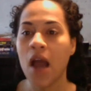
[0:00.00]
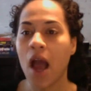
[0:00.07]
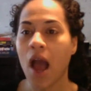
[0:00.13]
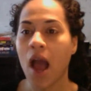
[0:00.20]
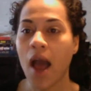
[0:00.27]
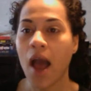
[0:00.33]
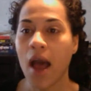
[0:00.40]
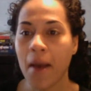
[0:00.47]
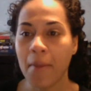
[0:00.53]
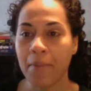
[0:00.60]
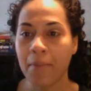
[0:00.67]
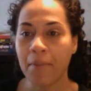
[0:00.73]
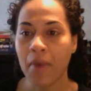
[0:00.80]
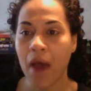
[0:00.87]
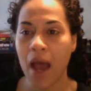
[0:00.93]

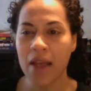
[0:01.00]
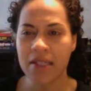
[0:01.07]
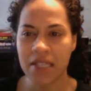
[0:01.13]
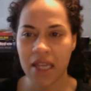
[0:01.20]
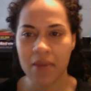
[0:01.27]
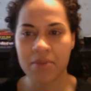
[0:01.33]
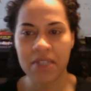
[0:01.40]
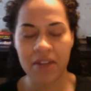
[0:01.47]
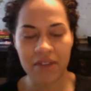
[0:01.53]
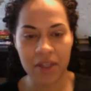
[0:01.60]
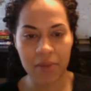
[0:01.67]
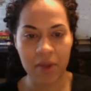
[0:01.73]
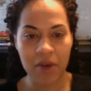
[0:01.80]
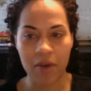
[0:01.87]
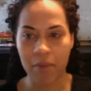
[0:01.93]
I'd say I'm definitely
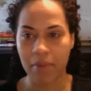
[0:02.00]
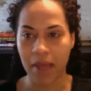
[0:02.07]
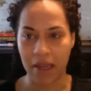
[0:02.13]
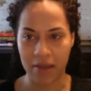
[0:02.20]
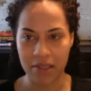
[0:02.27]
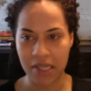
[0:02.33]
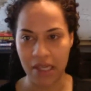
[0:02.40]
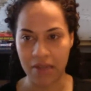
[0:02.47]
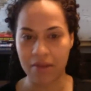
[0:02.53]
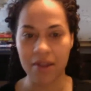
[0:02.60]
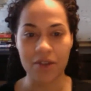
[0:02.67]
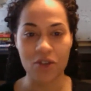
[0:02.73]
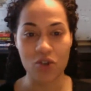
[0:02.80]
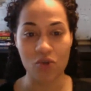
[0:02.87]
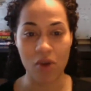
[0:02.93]
better at painting
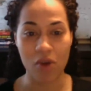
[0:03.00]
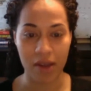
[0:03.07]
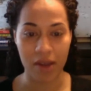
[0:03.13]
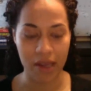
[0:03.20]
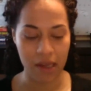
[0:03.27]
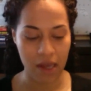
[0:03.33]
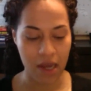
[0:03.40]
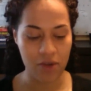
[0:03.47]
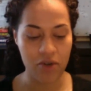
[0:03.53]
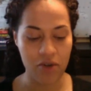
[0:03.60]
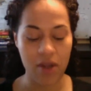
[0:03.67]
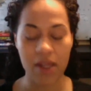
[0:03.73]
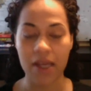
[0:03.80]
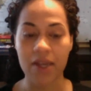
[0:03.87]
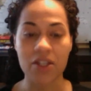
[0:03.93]
than drawing. I draw
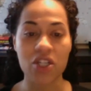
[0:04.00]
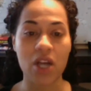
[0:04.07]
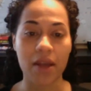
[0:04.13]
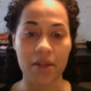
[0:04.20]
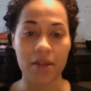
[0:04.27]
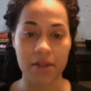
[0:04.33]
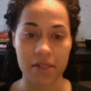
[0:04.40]
like a child.